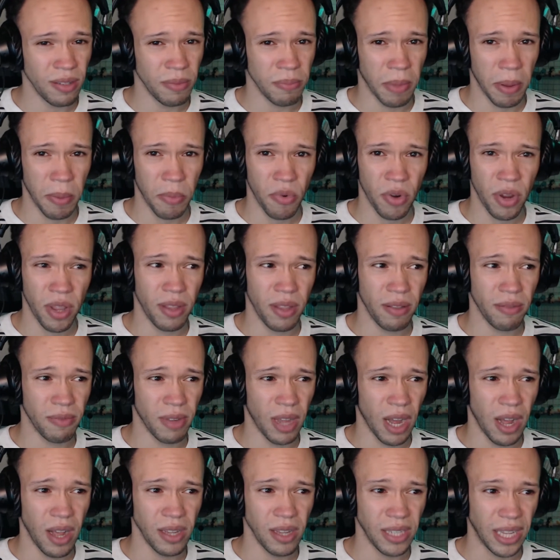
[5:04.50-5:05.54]
memory
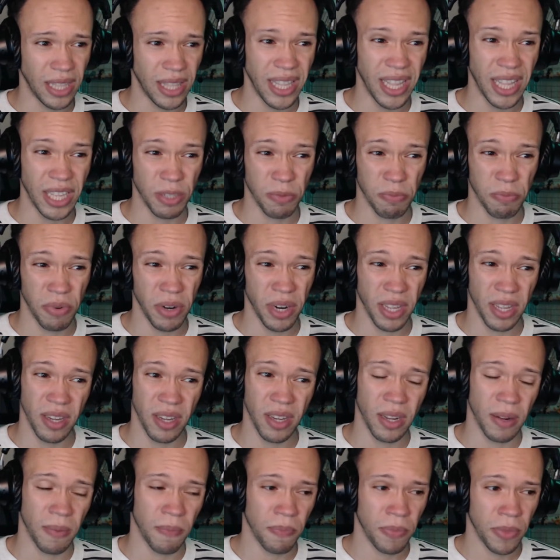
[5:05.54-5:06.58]
cost, I think that's pretty
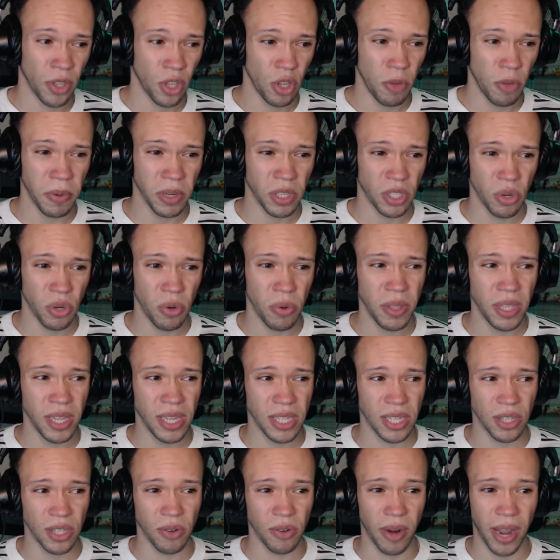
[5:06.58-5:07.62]
good. You put 2 of these
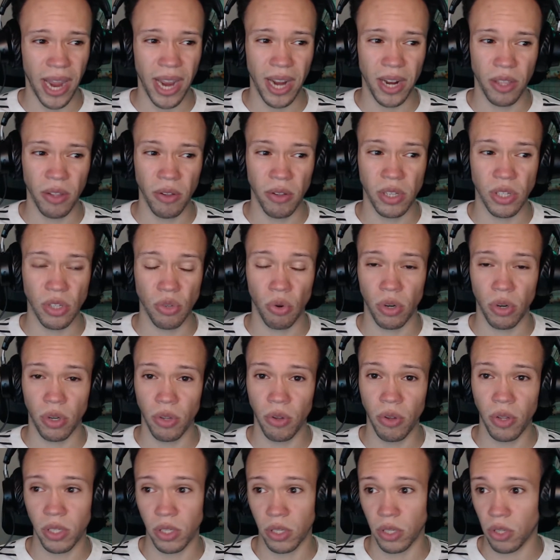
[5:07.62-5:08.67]
in your hand, you
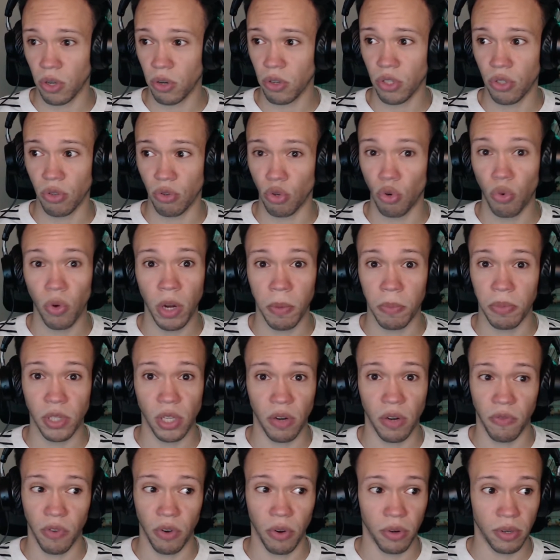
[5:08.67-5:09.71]
can search through 20%
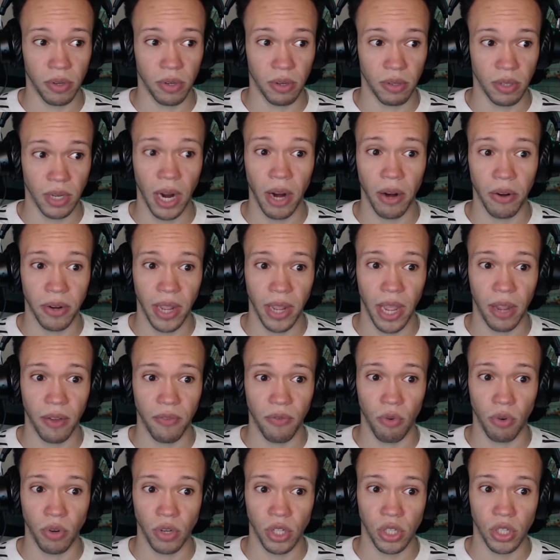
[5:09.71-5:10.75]
of your entire deck
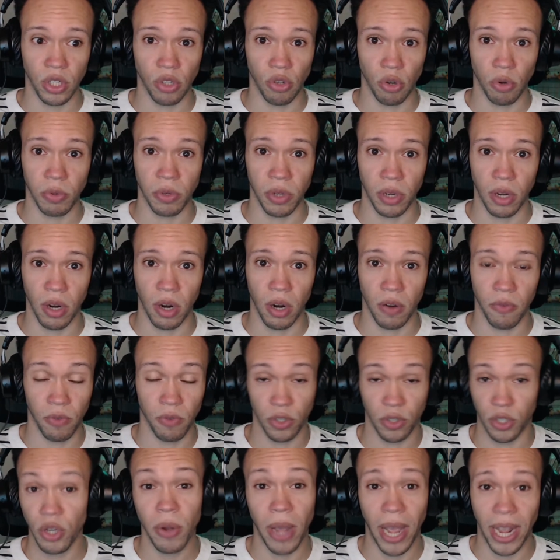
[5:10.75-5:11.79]
for a Digizortion card, for
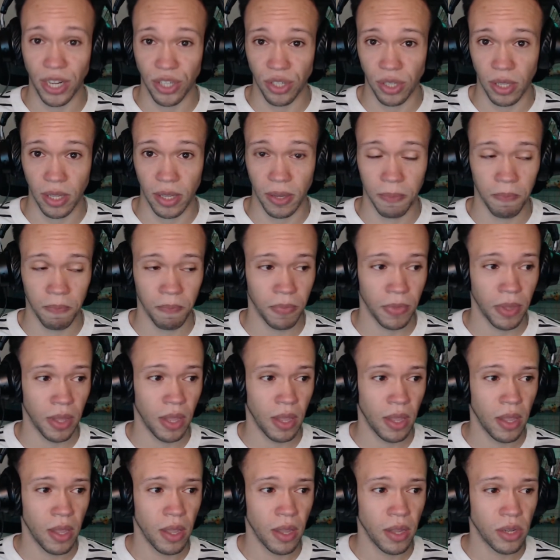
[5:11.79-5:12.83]
2 actually.
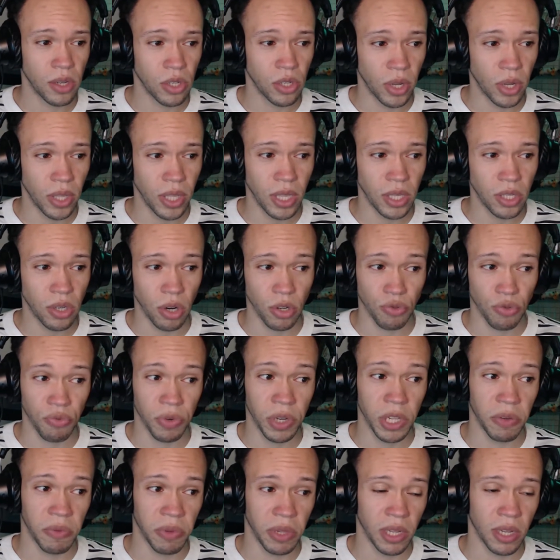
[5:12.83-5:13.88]
So I think this card's
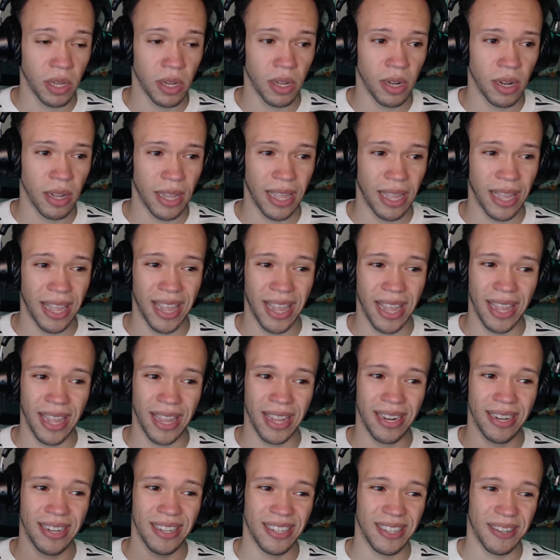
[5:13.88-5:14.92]
really, really good.
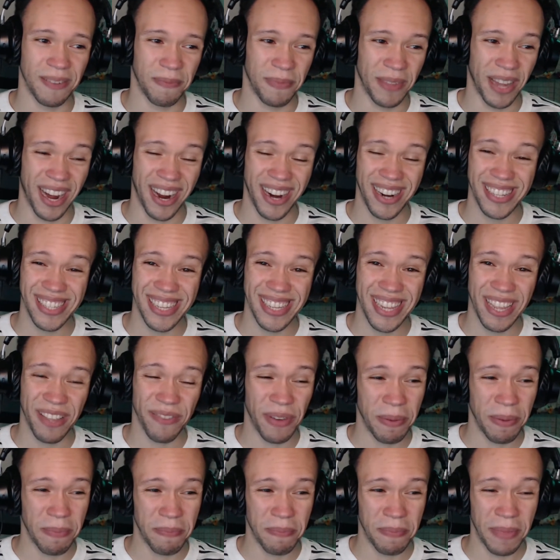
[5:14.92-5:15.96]
And honestly, if
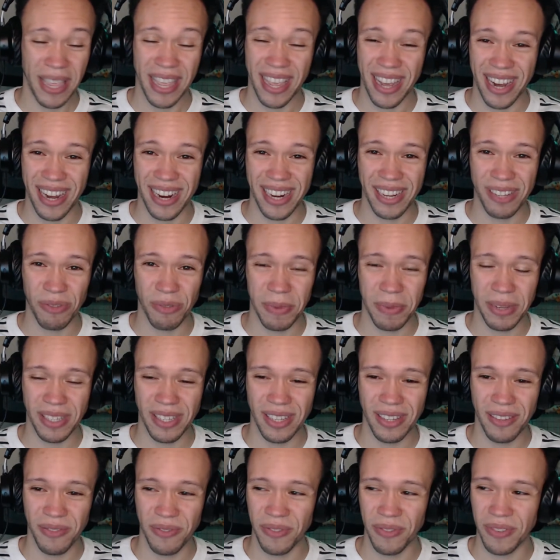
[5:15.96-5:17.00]
I'm being honest with myself,